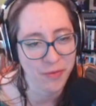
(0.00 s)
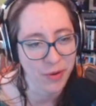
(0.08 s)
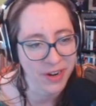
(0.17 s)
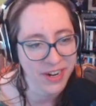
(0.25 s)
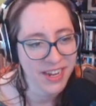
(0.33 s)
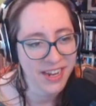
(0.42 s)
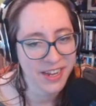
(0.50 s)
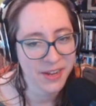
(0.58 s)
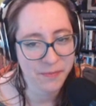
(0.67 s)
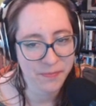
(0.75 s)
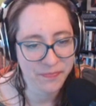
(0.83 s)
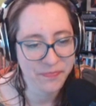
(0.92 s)
You just stand there and you're like,
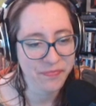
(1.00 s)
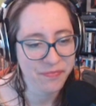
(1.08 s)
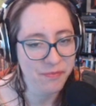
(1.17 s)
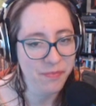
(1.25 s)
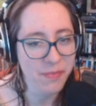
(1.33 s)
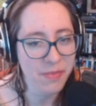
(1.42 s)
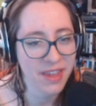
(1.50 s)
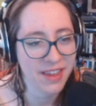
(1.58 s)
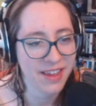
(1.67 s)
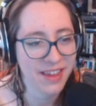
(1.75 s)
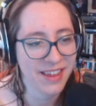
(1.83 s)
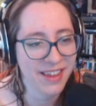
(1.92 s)
oh, that's in tune. Look at
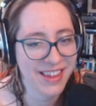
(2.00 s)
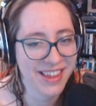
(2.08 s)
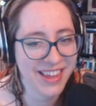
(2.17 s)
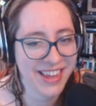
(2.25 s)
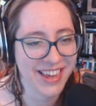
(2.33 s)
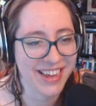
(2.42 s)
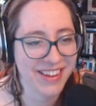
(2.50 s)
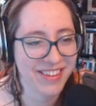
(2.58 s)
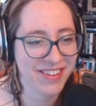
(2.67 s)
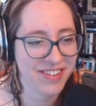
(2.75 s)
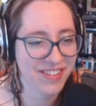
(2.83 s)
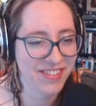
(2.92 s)
that. Yeah,
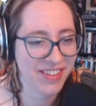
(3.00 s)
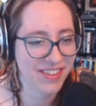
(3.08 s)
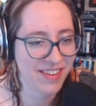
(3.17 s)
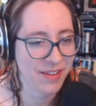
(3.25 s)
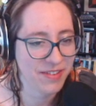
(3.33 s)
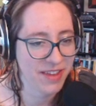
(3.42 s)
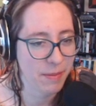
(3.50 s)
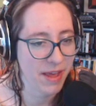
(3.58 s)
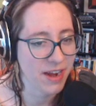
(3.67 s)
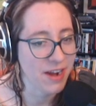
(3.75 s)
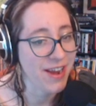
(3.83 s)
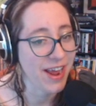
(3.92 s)
suggesting the soundscape
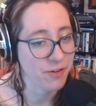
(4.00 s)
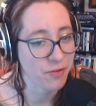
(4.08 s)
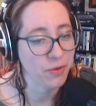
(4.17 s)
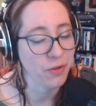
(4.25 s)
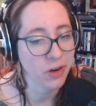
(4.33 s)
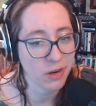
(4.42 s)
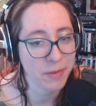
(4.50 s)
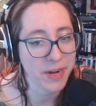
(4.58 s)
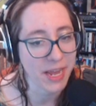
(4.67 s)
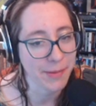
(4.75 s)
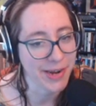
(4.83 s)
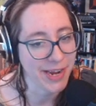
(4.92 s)
had a natural
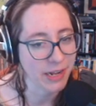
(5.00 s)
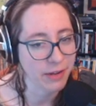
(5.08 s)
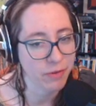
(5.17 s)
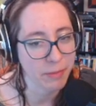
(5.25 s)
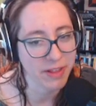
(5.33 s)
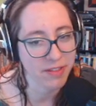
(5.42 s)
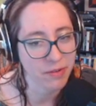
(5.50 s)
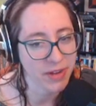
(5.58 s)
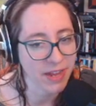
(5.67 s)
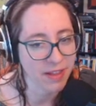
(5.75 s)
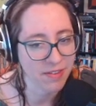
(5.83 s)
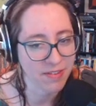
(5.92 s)
harmony emanating from it. So
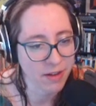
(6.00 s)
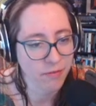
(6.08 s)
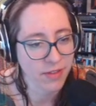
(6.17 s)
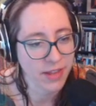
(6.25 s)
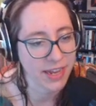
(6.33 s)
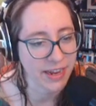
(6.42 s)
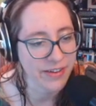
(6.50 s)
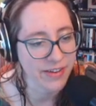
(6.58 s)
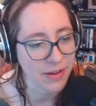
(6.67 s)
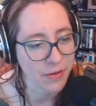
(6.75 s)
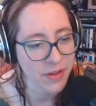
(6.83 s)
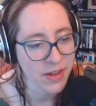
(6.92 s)
again, this kind of like
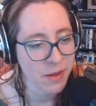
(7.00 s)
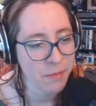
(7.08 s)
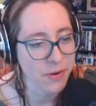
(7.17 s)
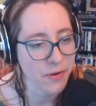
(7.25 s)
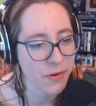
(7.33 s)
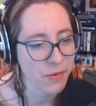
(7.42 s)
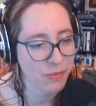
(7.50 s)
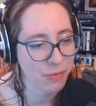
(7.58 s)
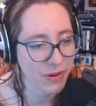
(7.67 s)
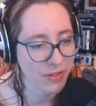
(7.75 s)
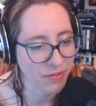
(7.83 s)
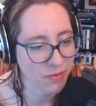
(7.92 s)
ideal. But note
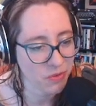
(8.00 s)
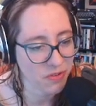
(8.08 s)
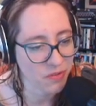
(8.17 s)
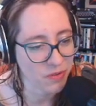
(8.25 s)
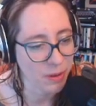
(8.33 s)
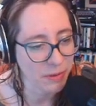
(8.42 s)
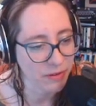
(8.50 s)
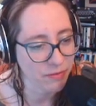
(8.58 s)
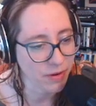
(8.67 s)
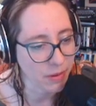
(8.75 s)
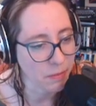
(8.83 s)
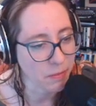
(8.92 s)
where the sources are coming
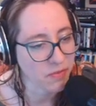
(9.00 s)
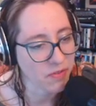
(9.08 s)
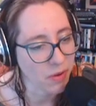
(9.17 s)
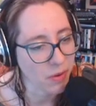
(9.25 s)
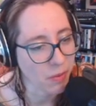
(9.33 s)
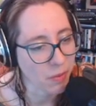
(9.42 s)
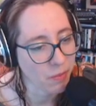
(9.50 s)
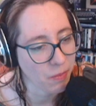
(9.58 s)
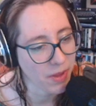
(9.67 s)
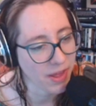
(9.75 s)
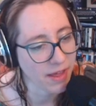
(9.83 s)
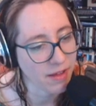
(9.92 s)
from. So
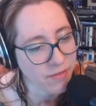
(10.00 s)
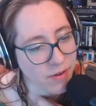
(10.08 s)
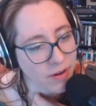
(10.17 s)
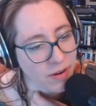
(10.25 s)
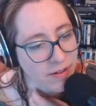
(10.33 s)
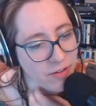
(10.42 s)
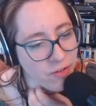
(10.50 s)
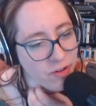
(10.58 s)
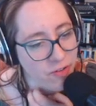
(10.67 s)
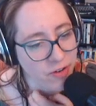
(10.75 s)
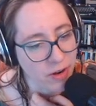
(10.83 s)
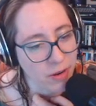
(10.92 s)
we have our G
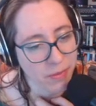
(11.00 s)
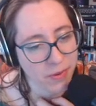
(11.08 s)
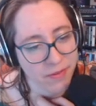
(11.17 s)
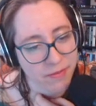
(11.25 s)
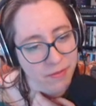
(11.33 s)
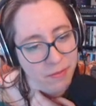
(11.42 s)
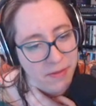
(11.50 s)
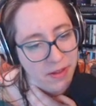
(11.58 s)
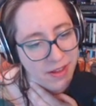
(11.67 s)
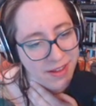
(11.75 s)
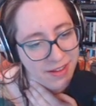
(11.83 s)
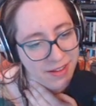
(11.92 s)
sharp from
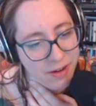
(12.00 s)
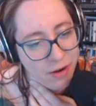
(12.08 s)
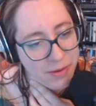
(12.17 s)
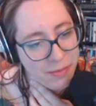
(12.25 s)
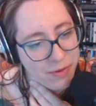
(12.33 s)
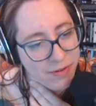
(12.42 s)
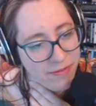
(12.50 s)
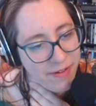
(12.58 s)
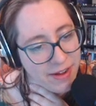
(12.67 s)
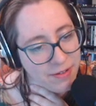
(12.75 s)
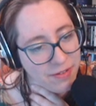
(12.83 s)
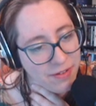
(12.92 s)
the cardboard
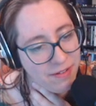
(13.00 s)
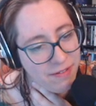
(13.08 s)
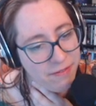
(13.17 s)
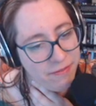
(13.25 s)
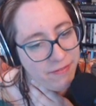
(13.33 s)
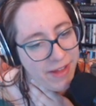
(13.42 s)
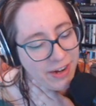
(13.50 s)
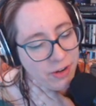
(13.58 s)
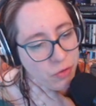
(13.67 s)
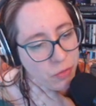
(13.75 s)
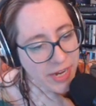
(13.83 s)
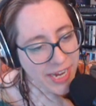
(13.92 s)

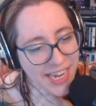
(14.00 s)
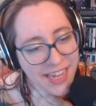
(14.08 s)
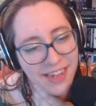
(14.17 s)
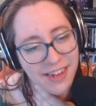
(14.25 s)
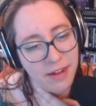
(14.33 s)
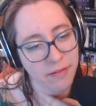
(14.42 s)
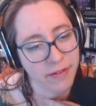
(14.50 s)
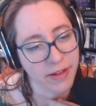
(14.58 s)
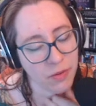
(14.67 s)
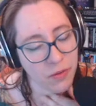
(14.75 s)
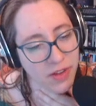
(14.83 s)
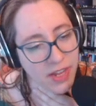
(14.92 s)
factory, not
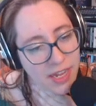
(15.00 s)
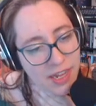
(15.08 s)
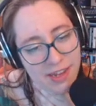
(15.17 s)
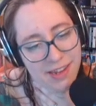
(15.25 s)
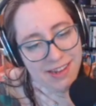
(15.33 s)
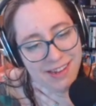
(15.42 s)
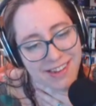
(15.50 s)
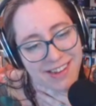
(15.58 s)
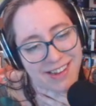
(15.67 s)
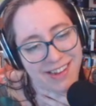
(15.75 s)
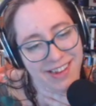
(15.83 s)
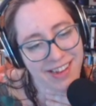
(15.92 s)
faculty.
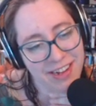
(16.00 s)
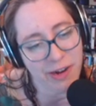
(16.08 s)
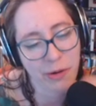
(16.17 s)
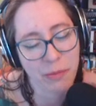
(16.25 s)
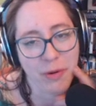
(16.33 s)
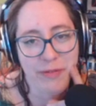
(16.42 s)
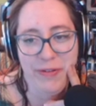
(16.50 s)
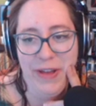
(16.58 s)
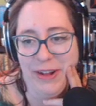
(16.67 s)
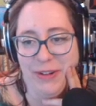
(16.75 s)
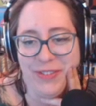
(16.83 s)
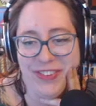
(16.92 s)
Cardboard
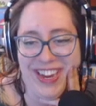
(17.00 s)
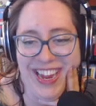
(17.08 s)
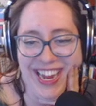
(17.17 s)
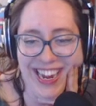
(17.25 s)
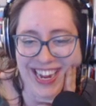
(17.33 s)
faculty.